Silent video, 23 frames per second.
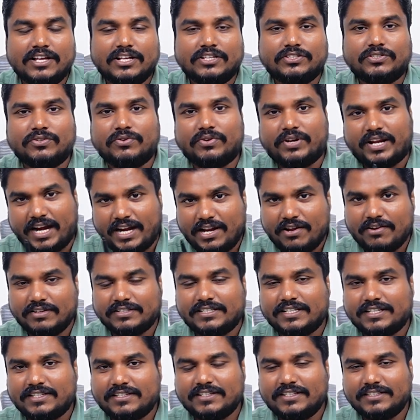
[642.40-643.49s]
So radio
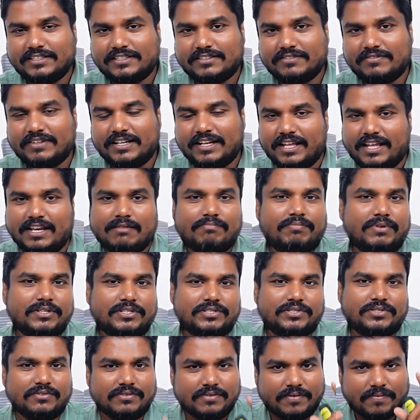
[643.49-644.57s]
signals will help us
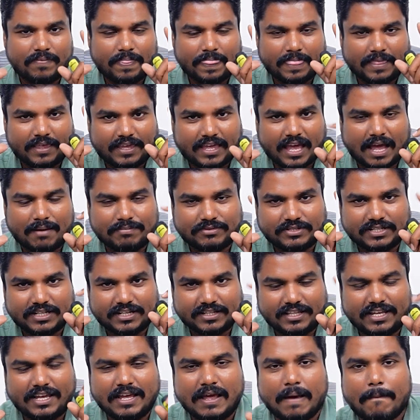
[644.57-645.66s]
to capture
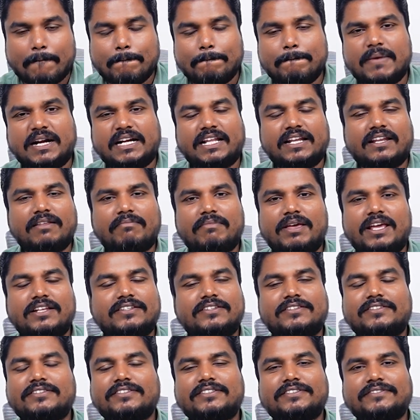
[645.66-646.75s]
the better
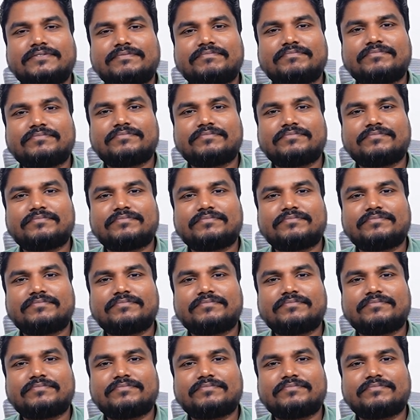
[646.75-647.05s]
images.